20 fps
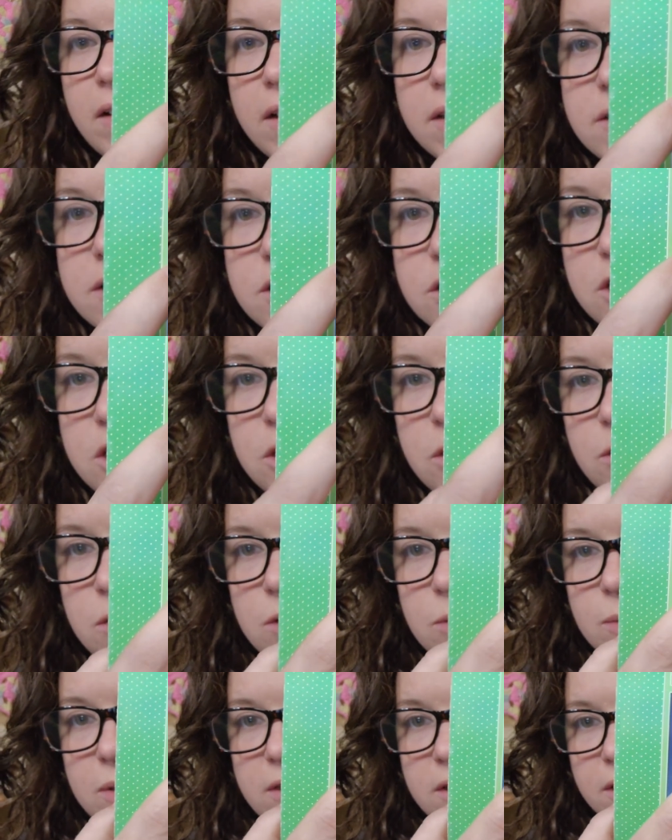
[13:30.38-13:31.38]
it says use
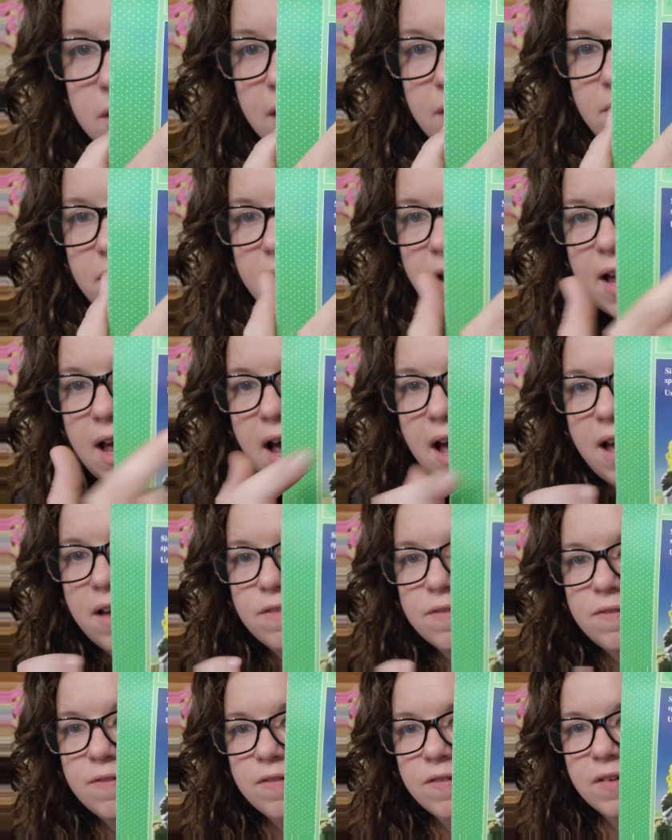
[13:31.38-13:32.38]
with 11 and a half
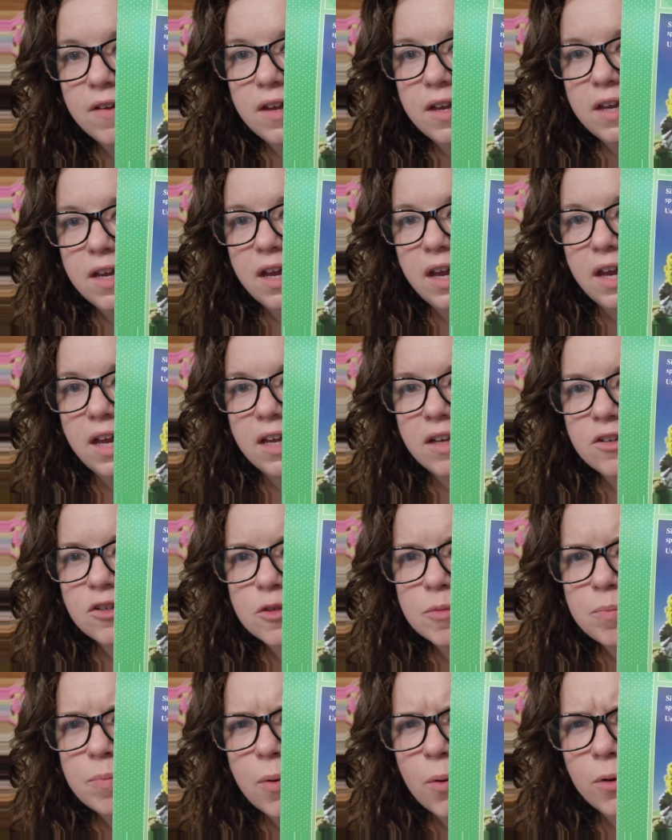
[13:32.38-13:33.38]

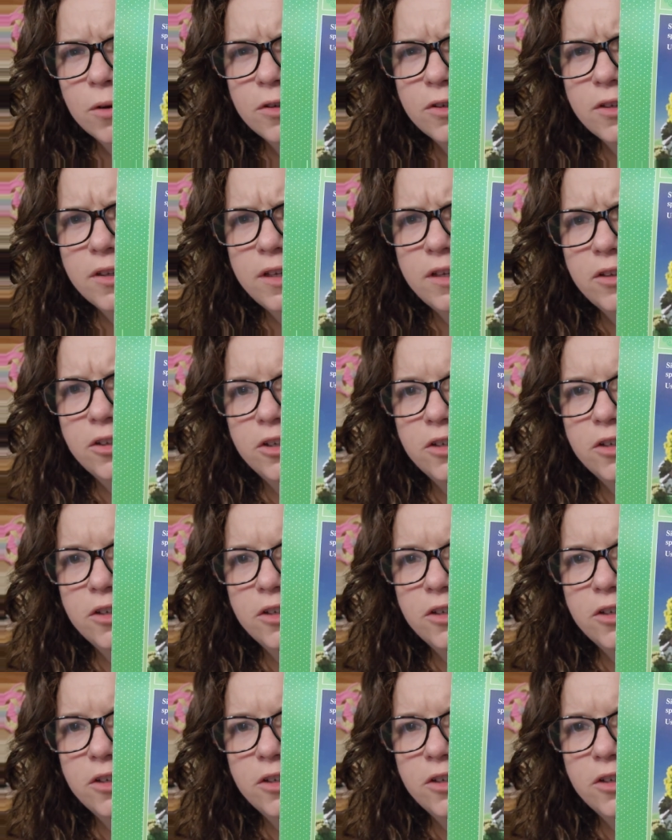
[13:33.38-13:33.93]
inch porcelain